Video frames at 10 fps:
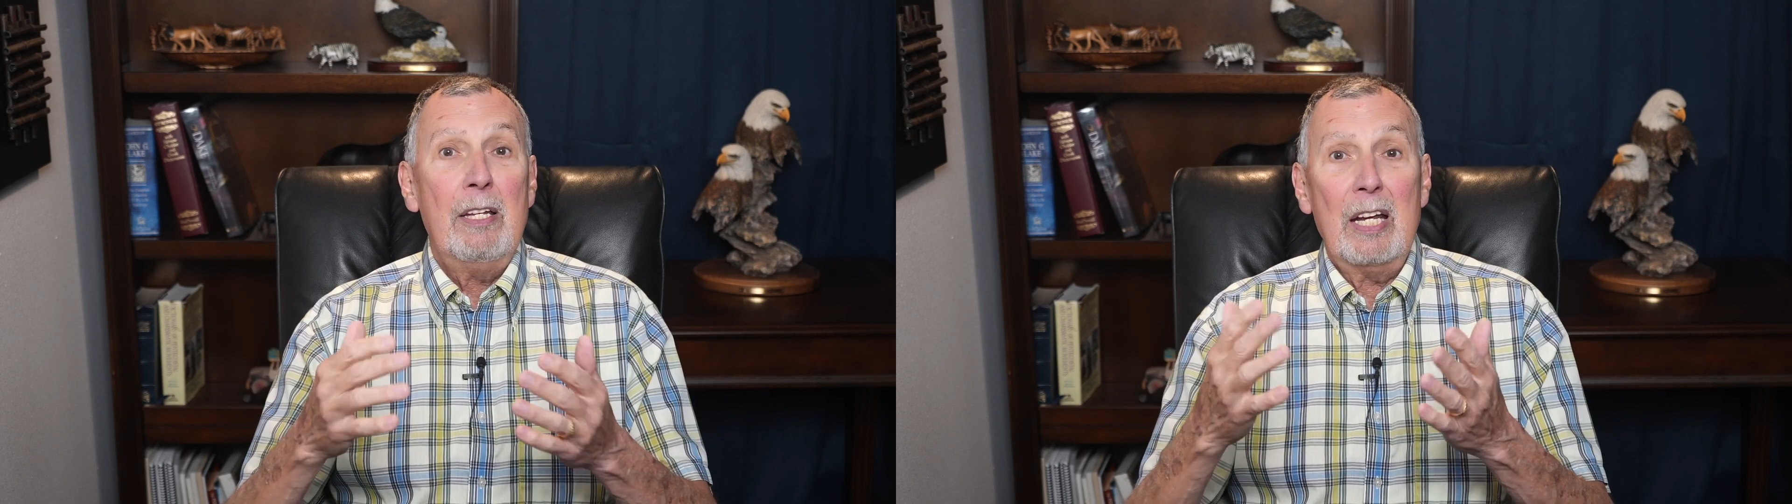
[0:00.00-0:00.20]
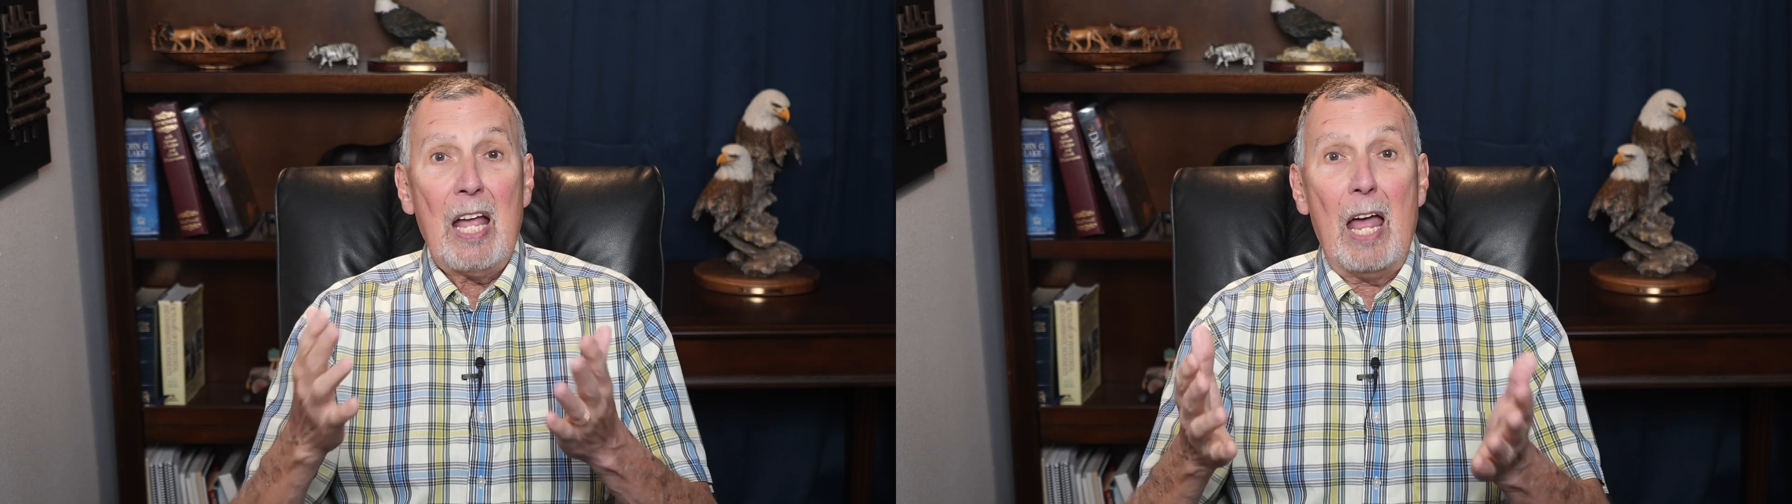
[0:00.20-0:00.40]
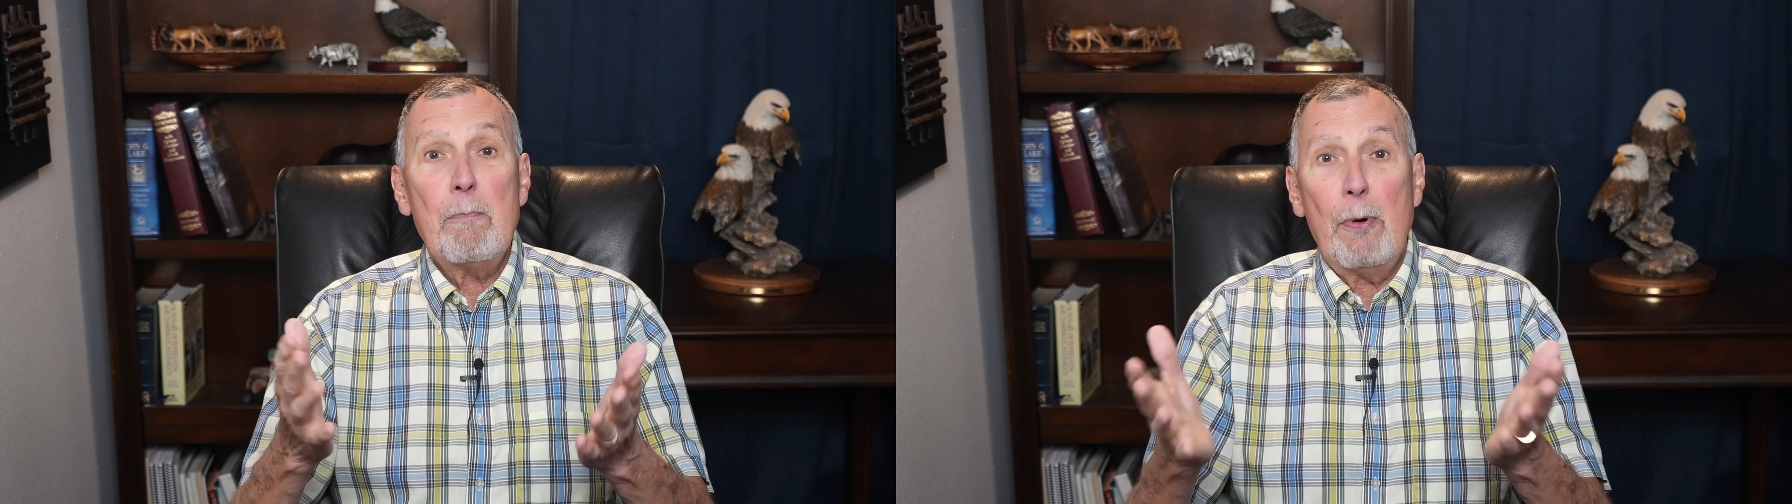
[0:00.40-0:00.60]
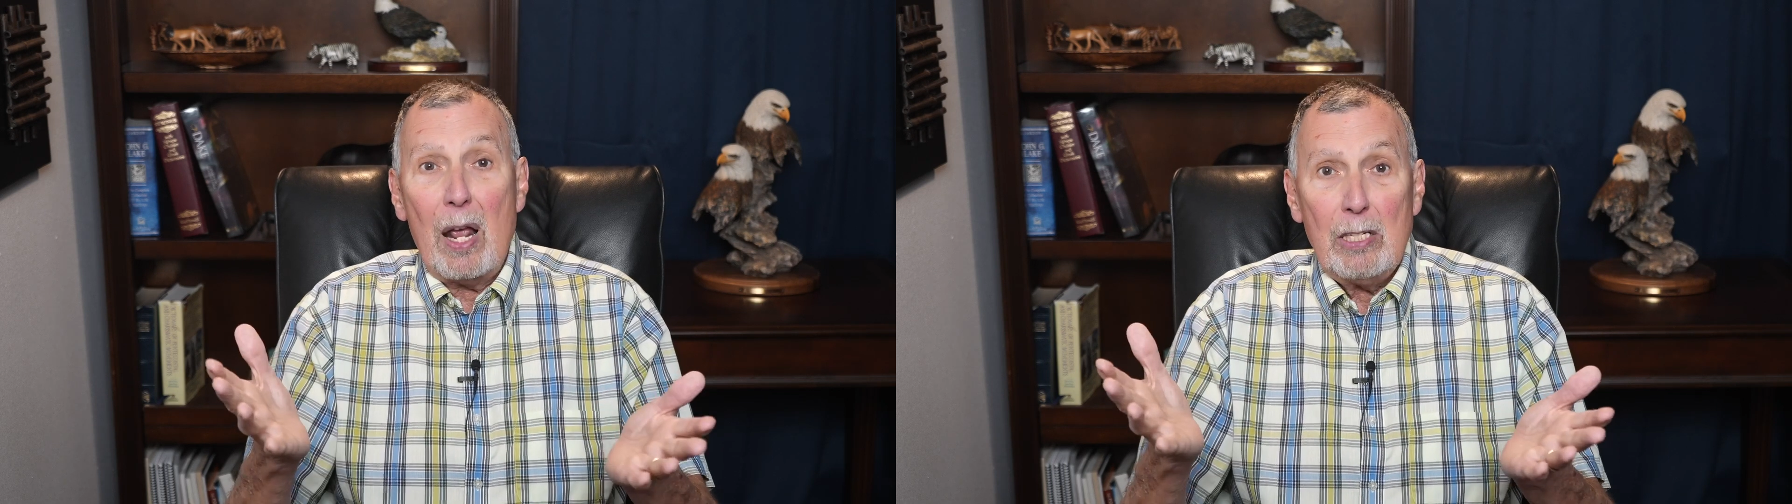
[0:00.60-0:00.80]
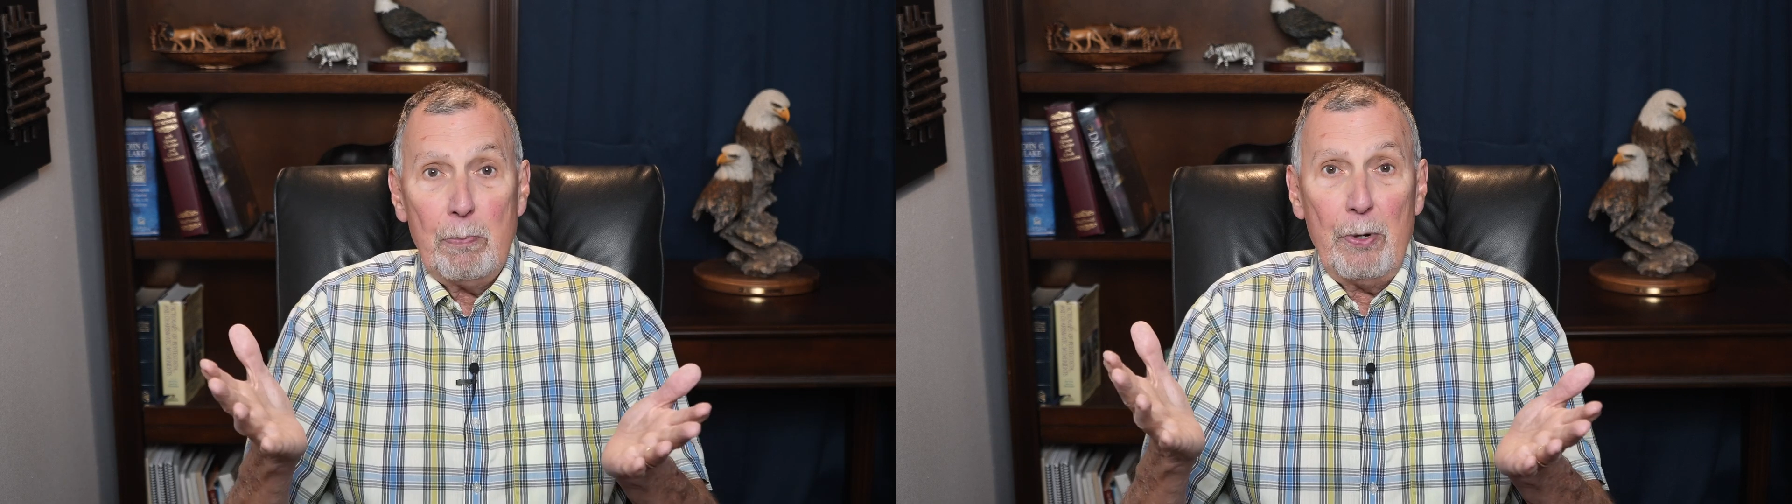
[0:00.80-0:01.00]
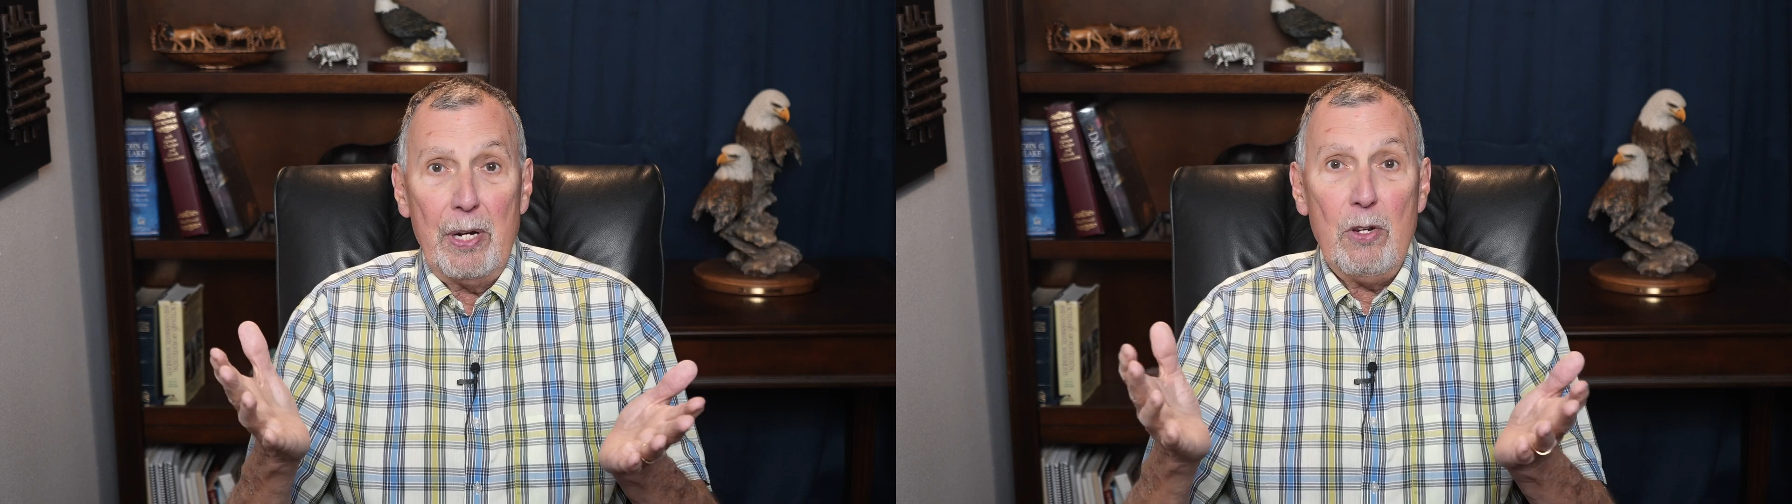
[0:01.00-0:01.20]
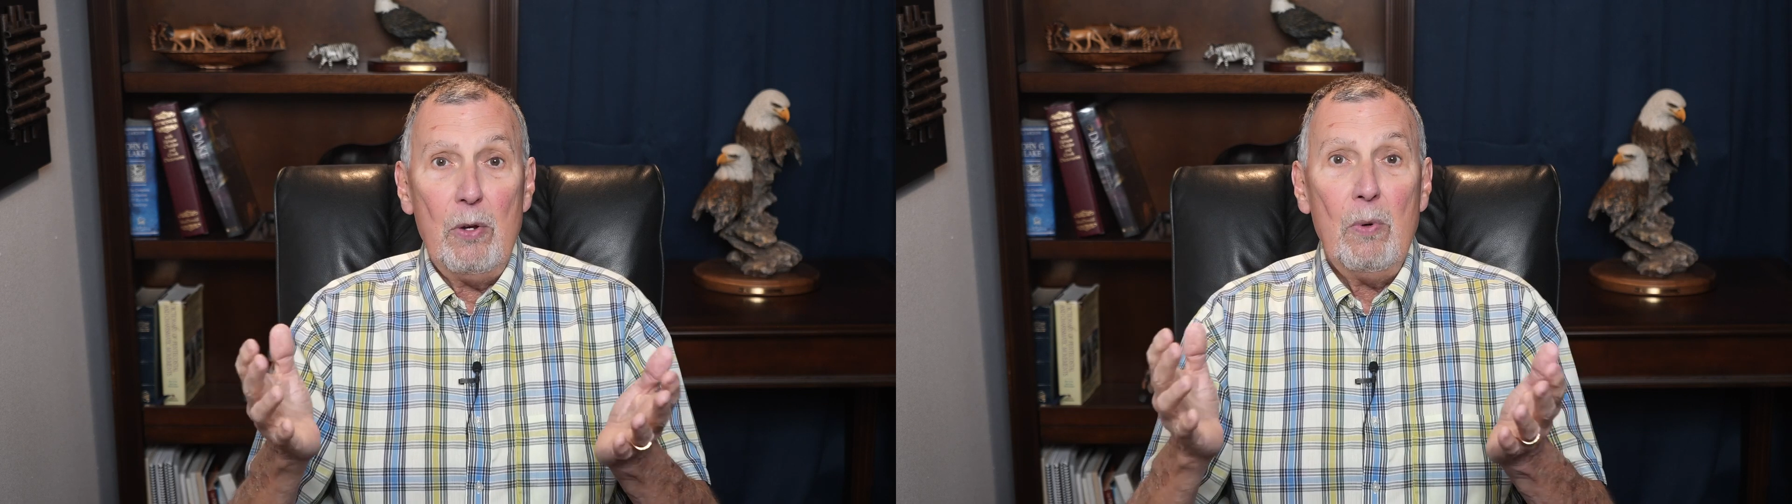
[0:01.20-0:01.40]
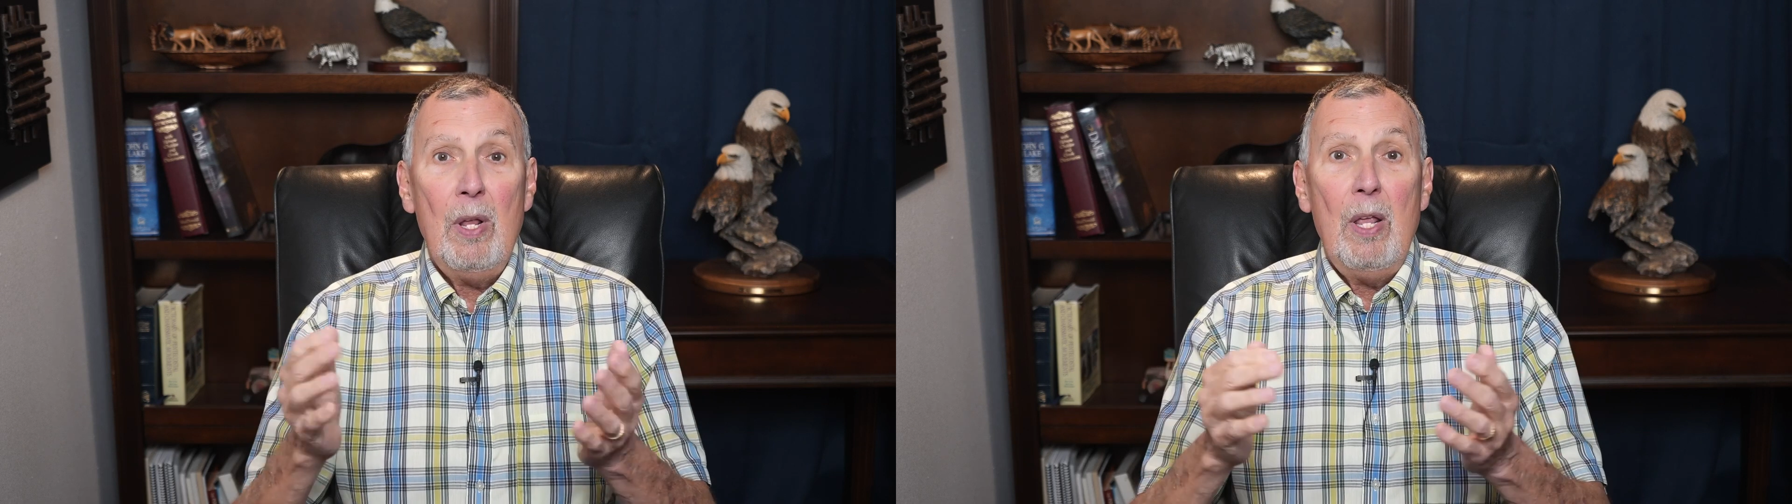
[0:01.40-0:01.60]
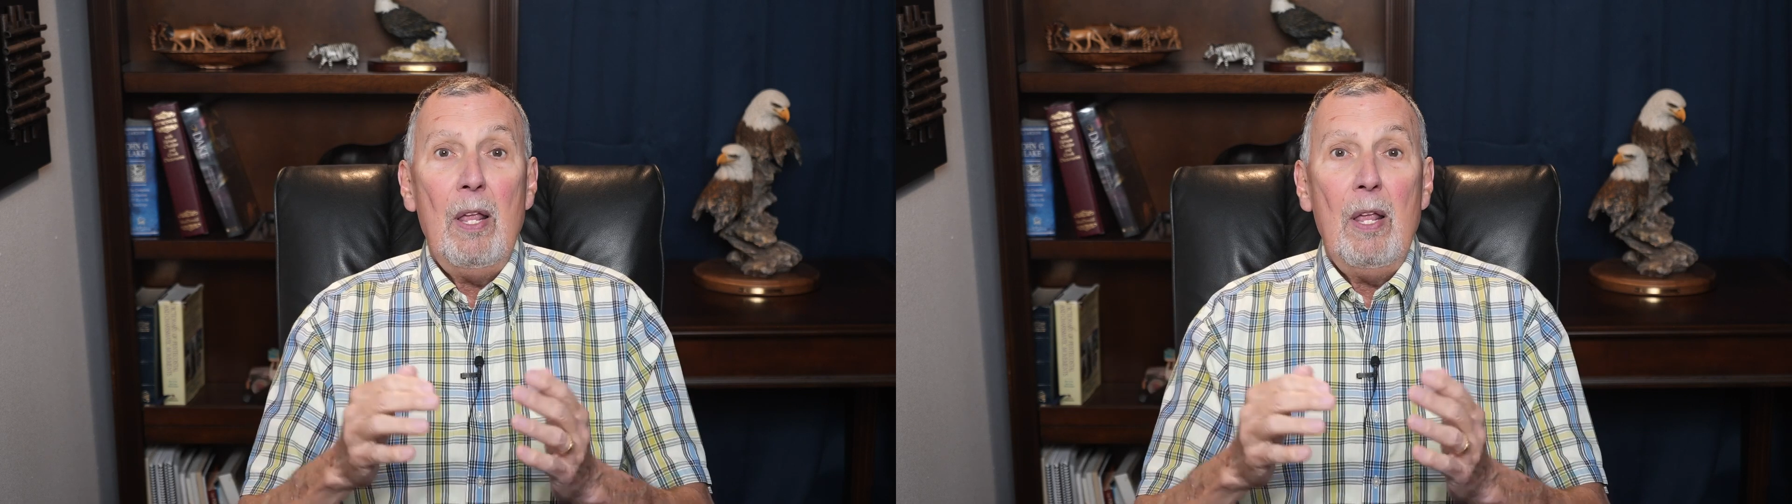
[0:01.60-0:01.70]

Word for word: to God prospering you.